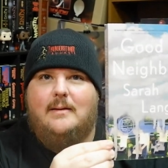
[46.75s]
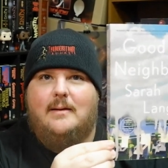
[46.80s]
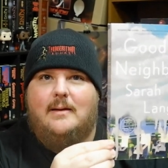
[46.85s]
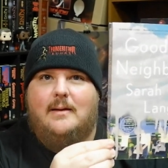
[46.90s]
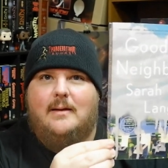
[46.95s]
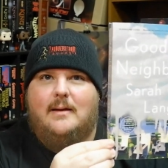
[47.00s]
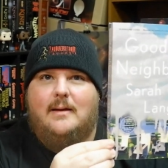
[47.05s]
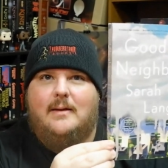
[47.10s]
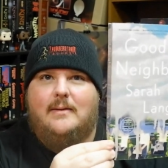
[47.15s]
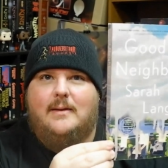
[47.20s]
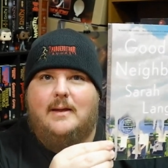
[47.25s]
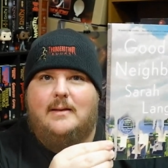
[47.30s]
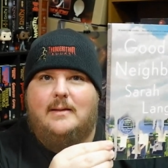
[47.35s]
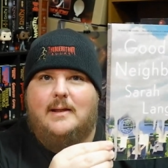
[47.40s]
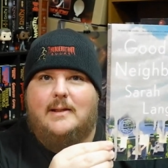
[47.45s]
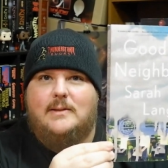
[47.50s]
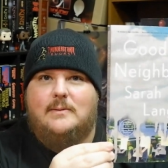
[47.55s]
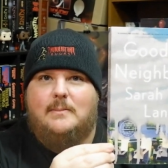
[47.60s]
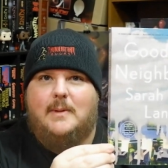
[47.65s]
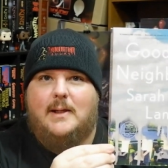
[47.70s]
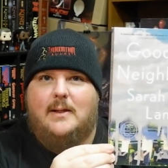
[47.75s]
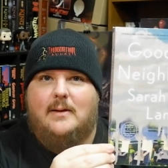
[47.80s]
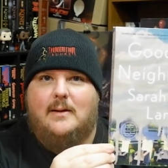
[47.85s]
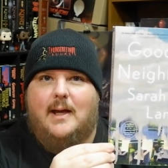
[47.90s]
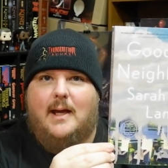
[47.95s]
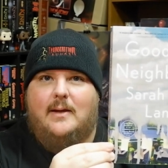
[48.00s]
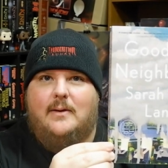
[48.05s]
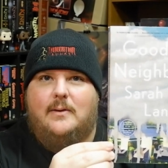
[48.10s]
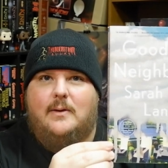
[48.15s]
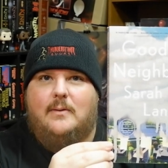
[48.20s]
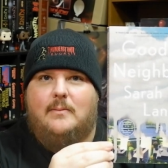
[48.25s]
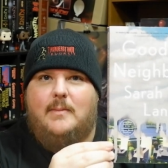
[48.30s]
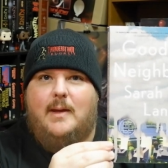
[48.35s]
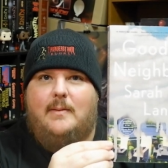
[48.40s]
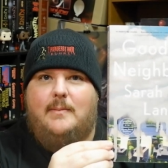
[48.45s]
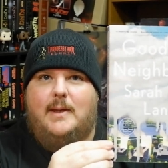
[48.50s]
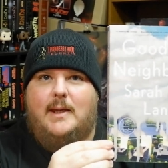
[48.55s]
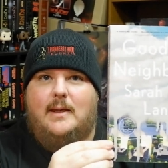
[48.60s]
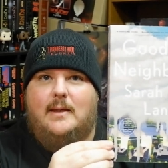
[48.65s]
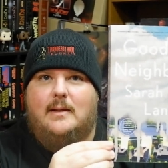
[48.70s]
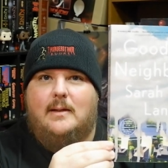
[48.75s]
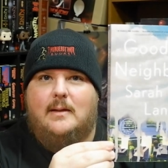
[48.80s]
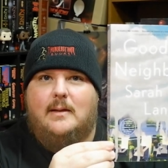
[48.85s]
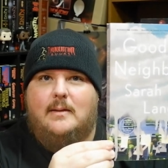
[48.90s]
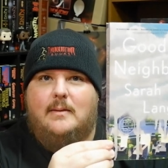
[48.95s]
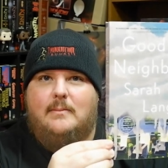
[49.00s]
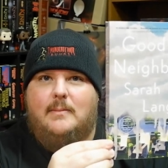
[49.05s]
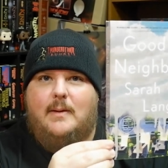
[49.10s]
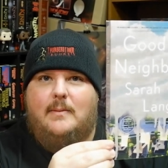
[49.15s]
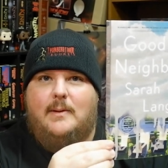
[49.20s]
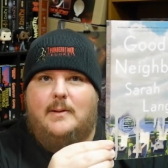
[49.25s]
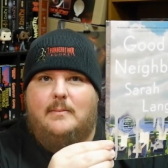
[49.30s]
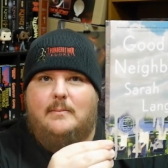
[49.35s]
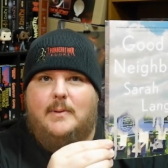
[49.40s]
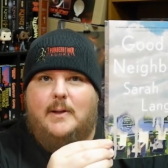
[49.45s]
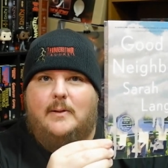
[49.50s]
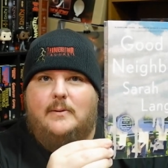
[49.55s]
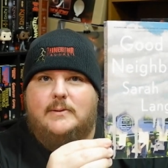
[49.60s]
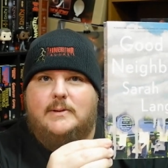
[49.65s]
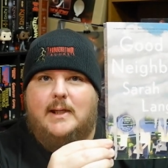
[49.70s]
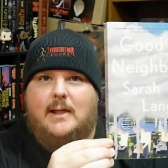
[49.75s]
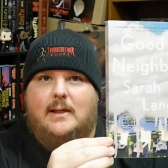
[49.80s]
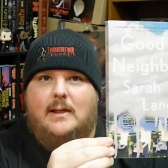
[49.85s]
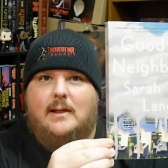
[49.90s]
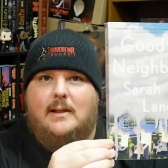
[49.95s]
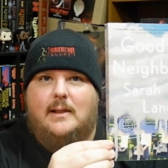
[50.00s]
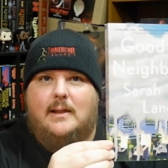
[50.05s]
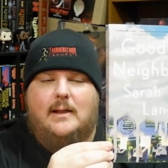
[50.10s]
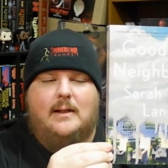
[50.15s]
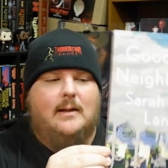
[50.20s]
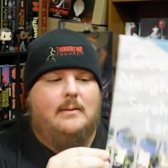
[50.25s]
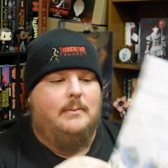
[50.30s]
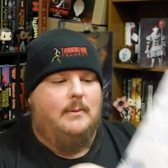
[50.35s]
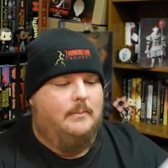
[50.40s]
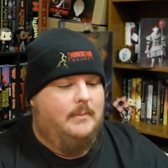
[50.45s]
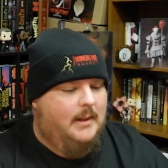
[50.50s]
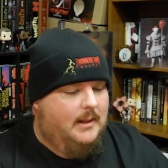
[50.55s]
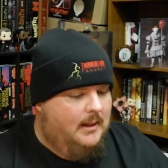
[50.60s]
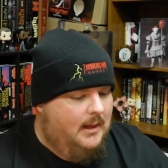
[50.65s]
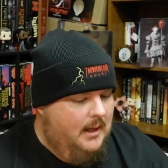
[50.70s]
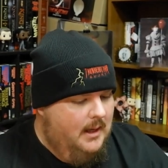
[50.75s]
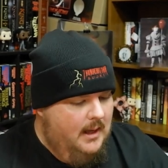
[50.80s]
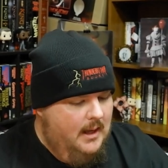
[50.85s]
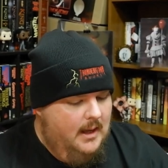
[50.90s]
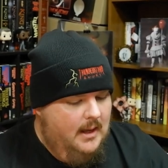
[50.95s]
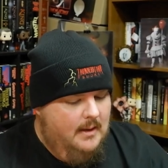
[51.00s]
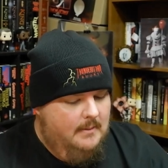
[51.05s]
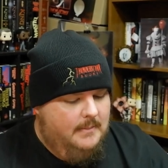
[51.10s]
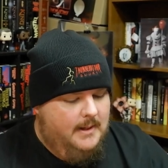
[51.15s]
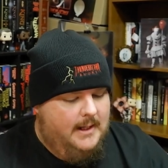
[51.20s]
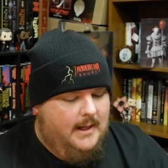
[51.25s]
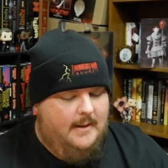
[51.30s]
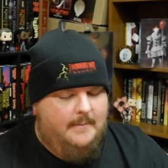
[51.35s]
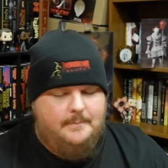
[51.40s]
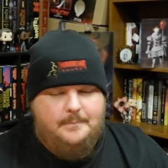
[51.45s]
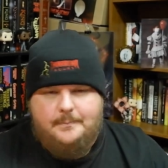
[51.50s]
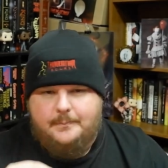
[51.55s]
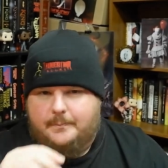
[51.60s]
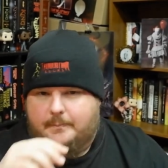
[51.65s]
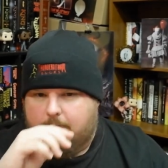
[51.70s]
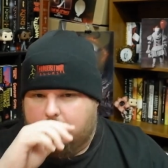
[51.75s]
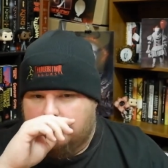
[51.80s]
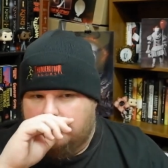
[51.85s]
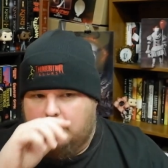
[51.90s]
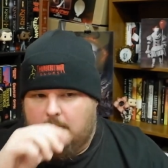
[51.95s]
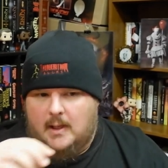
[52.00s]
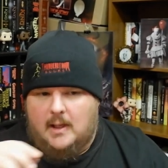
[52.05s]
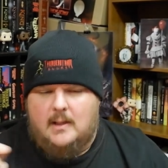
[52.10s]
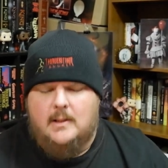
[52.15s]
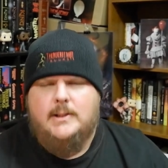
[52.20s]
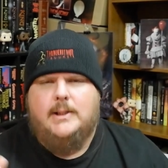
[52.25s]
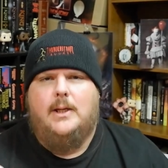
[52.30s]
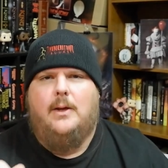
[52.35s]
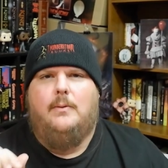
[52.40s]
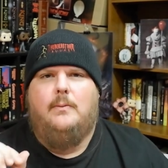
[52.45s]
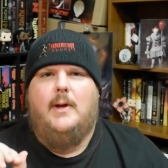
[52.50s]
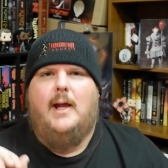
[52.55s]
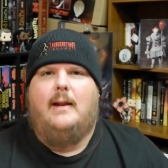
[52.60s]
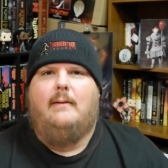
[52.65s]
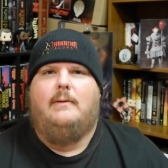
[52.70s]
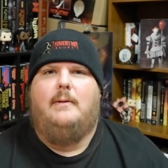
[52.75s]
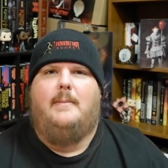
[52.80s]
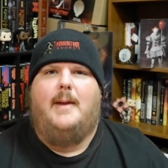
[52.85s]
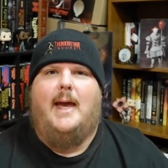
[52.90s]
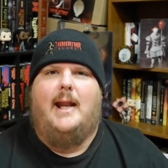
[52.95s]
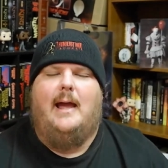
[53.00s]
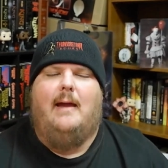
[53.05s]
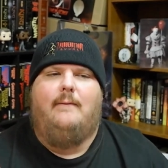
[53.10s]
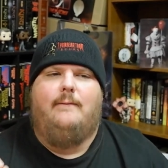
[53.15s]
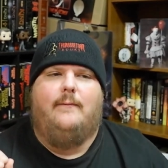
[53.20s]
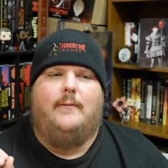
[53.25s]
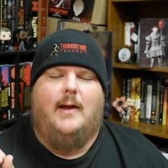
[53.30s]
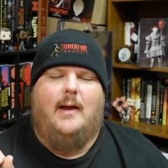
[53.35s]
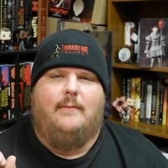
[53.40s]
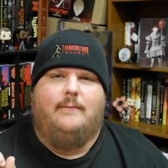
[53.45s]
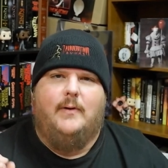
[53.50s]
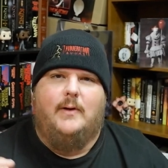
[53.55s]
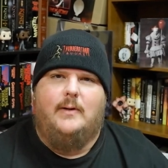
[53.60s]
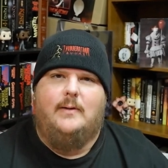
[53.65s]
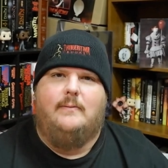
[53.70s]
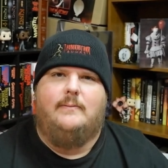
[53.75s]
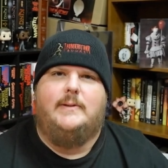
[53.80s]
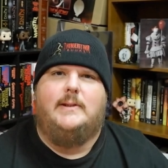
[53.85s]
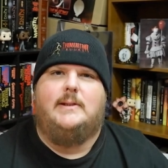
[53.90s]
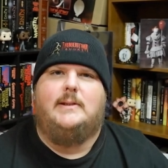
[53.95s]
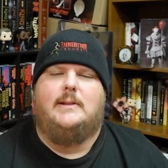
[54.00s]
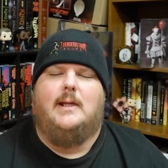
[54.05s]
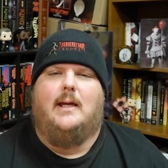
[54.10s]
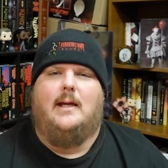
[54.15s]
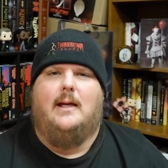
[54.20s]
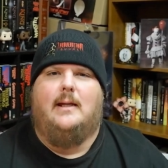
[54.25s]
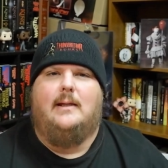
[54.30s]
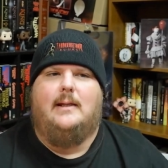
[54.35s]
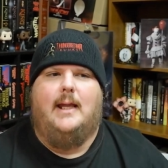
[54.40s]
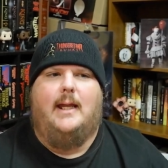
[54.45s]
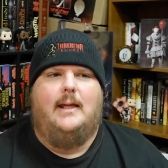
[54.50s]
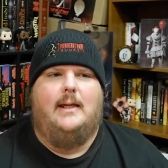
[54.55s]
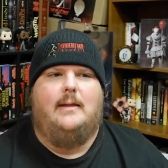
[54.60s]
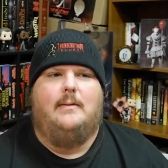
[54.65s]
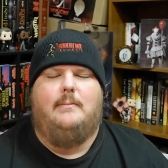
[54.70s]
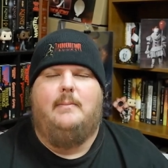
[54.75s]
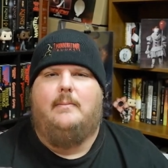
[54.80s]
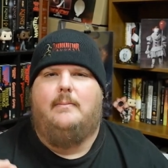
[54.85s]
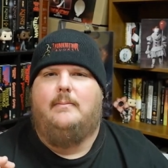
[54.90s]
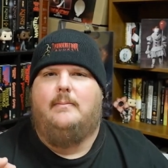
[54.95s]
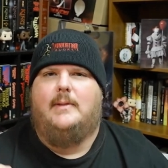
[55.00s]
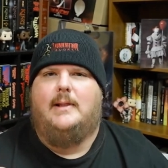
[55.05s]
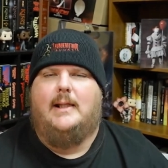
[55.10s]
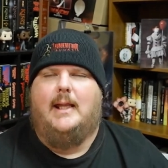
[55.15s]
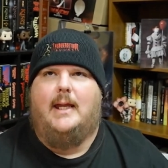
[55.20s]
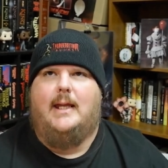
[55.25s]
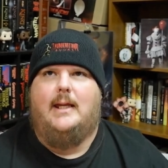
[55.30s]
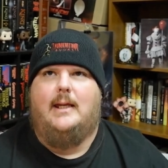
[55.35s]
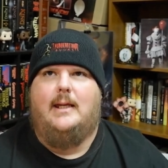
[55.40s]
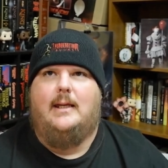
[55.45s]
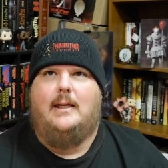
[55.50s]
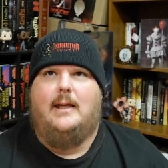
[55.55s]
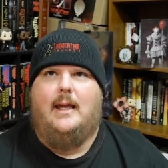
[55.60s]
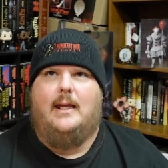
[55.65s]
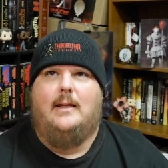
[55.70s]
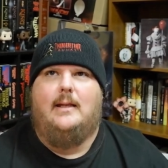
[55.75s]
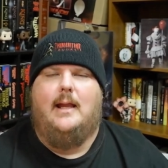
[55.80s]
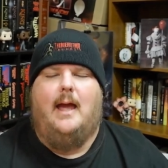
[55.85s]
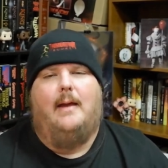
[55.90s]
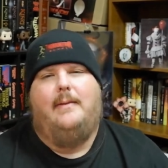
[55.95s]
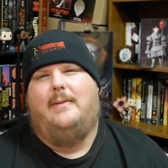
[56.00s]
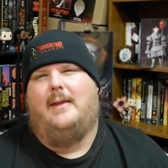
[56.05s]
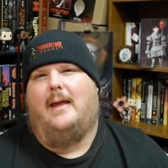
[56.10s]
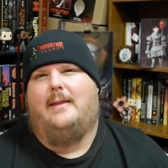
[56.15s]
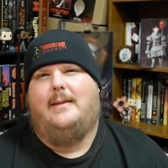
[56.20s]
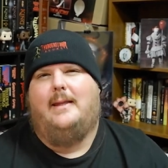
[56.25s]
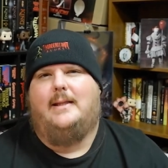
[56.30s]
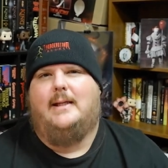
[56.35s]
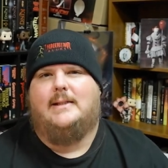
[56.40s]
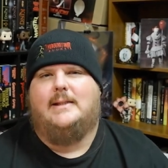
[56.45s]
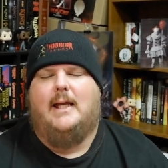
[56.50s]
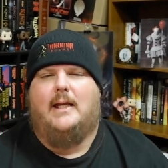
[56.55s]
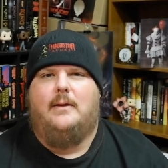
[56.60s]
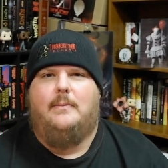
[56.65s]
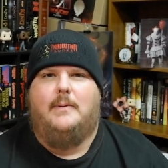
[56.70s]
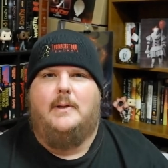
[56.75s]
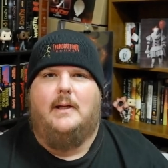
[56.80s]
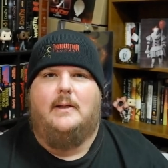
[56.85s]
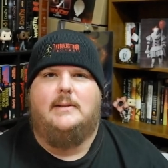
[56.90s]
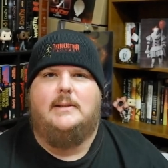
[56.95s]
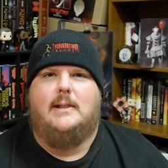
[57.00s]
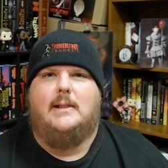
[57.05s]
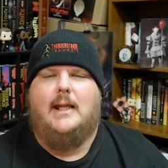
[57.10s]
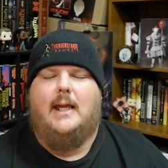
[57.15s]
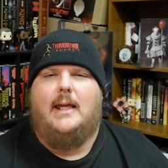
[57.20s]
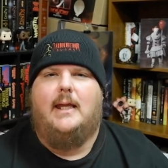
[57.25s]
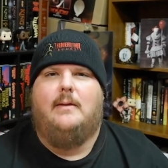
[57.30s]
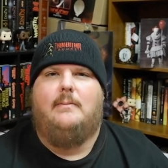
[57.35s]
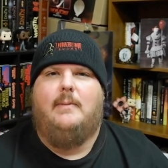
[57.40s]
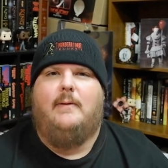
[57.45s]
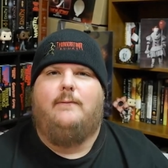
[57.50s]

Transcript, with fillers: Yeah, I think that's better. I don't know. Maybe in uh, maybe in post I can clean it up a bit. But uh, so right off the bat, I've I've heard of uh, Langan Langan. I, I, think that's how you pronounce it, Langan.